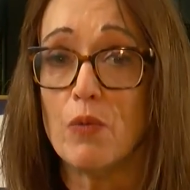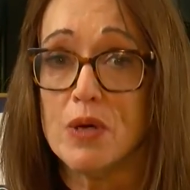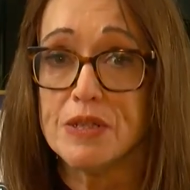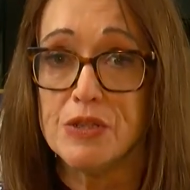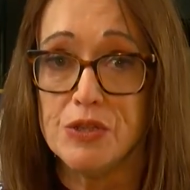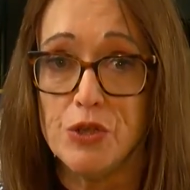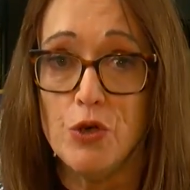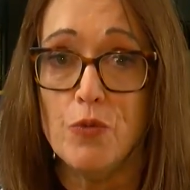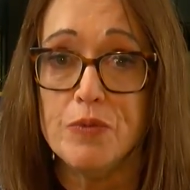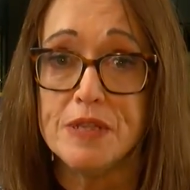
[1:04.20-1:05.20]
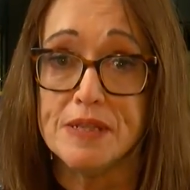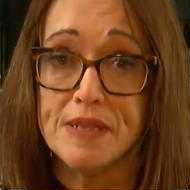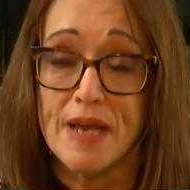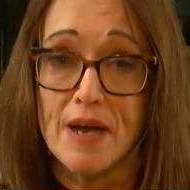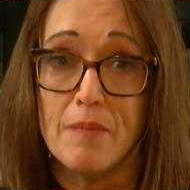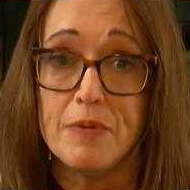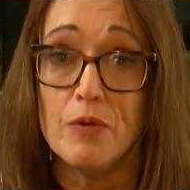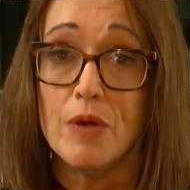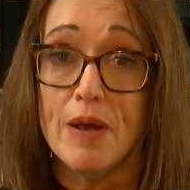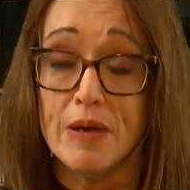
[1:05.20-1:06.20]
was a Zoom to set up,
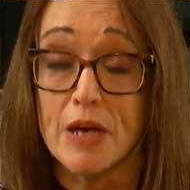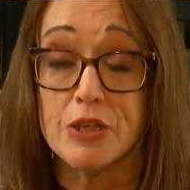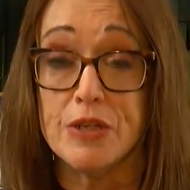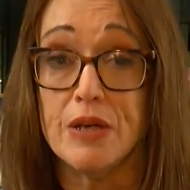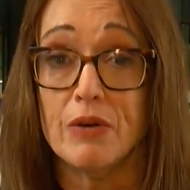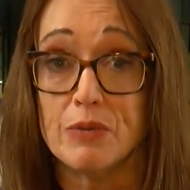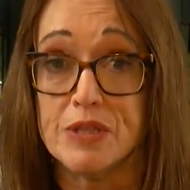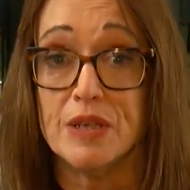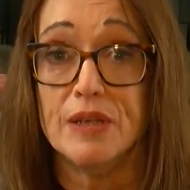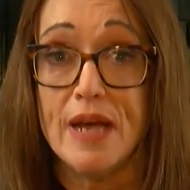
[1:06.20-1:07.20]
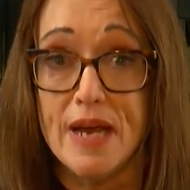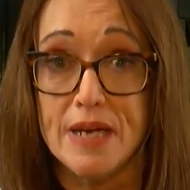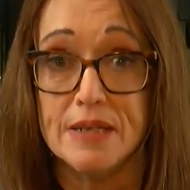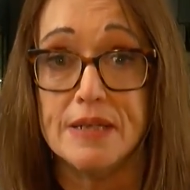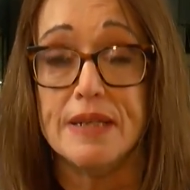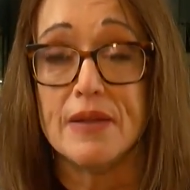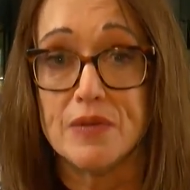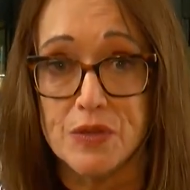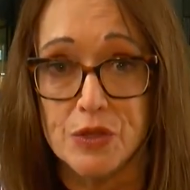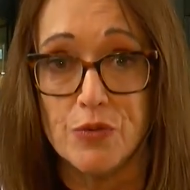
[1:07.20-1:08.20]
and actually the hearing was delayed to get
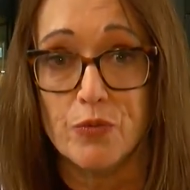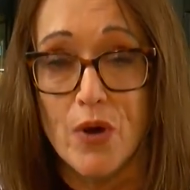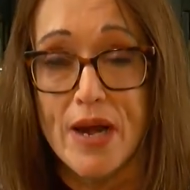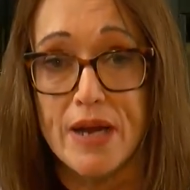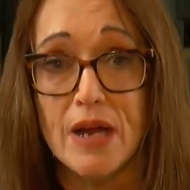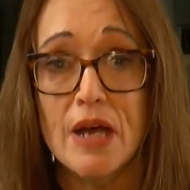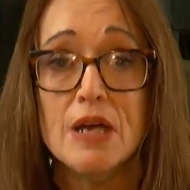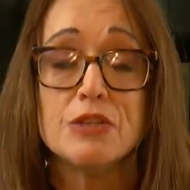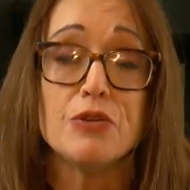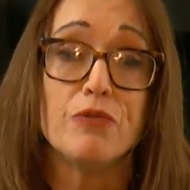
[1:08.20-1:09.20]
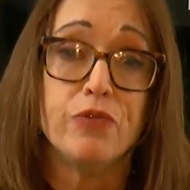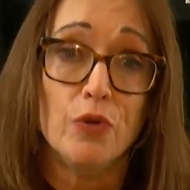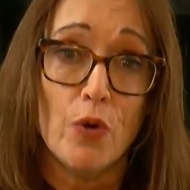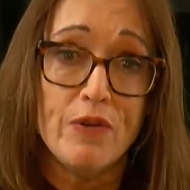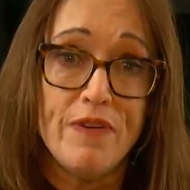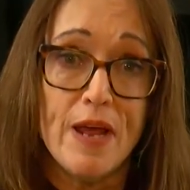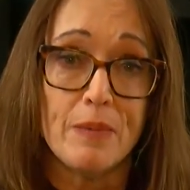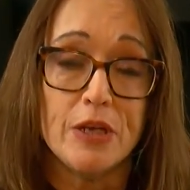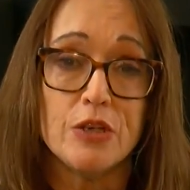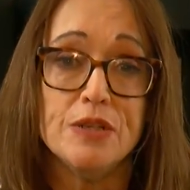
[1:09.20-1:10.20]
the Zoom ready so the Floyd
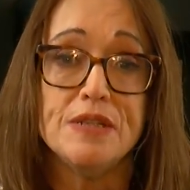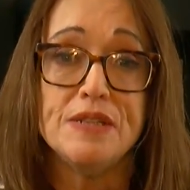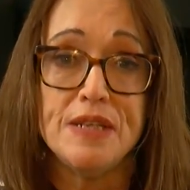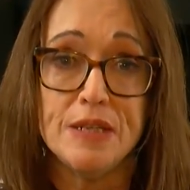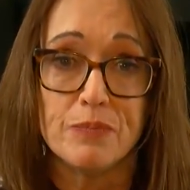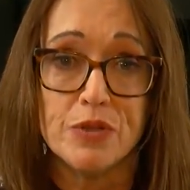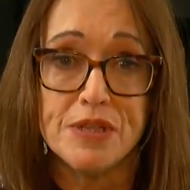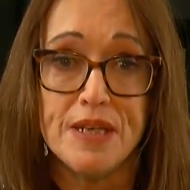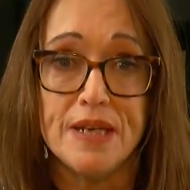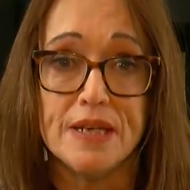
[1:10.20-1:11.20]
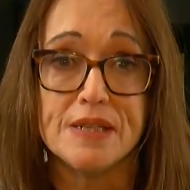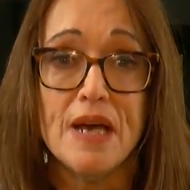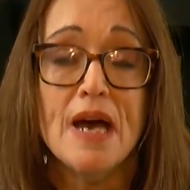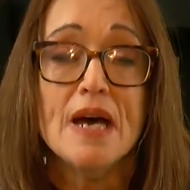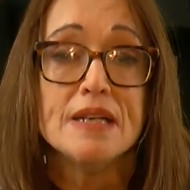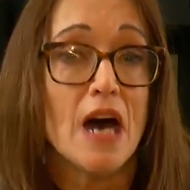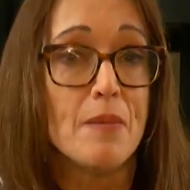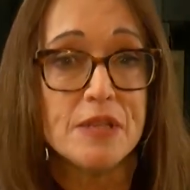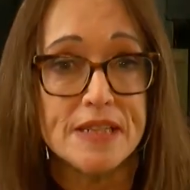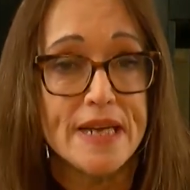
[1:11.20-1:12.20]
family could see the proceedings.
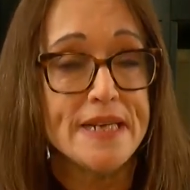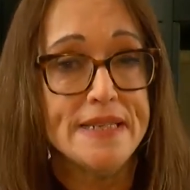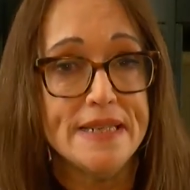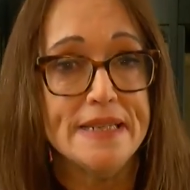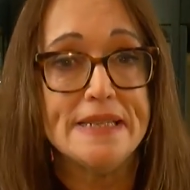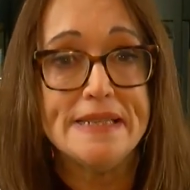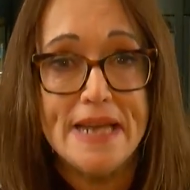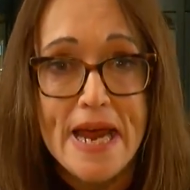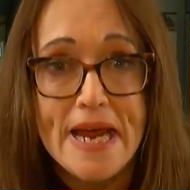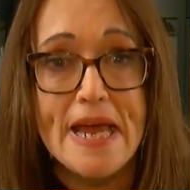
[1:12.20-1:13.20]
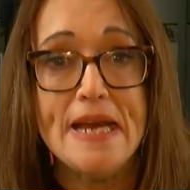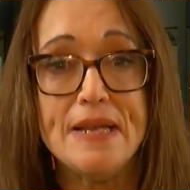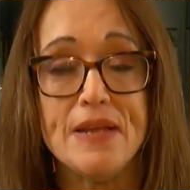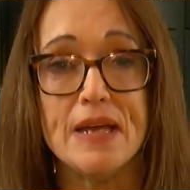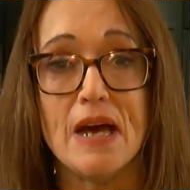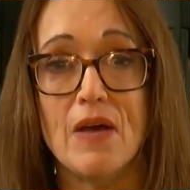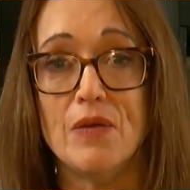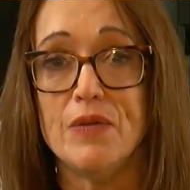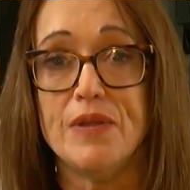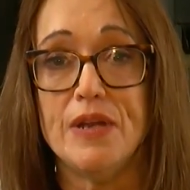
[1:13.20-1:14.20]
Thomas Lane didn't say anything
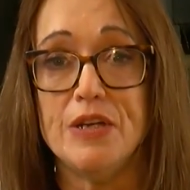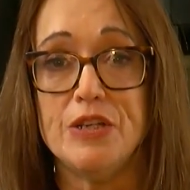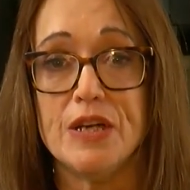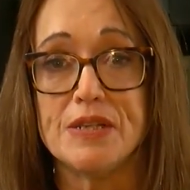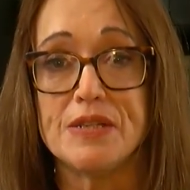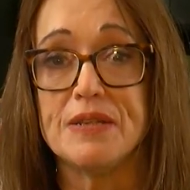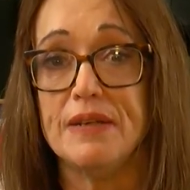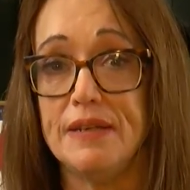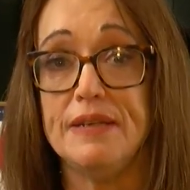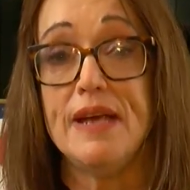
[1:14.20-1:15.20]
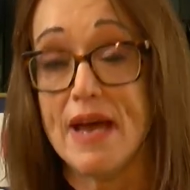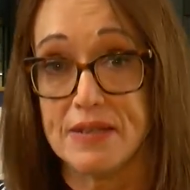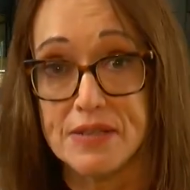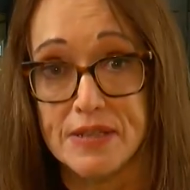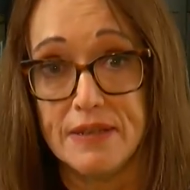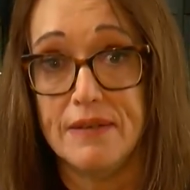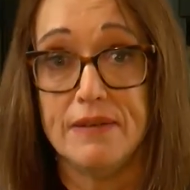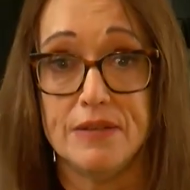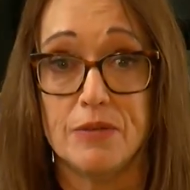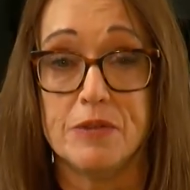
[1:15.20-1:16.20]
other than just yes
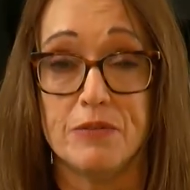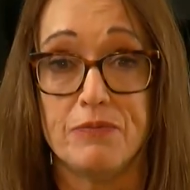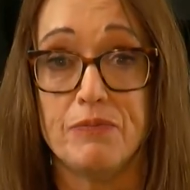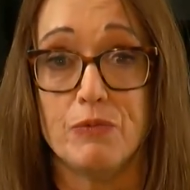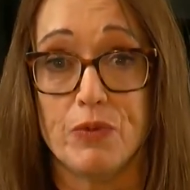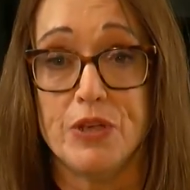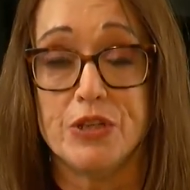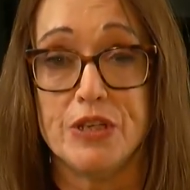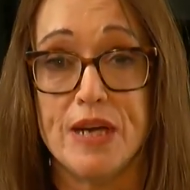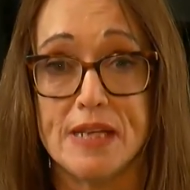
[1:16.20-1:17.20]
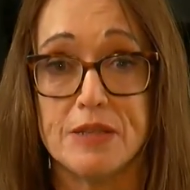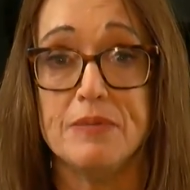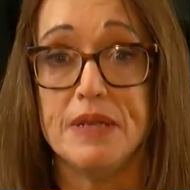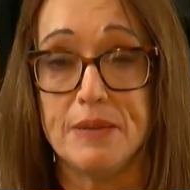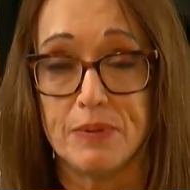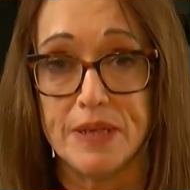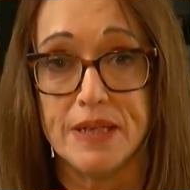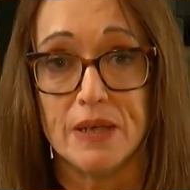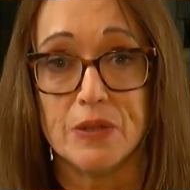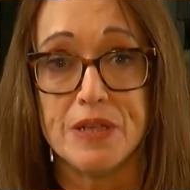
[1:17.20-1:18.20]
in terms of when the judge asked him, did he plead
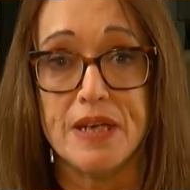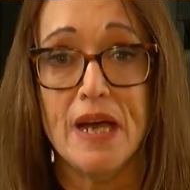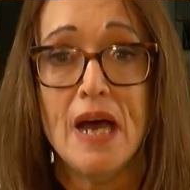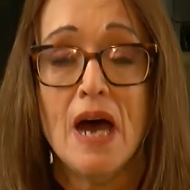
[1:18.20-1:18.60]
guilty?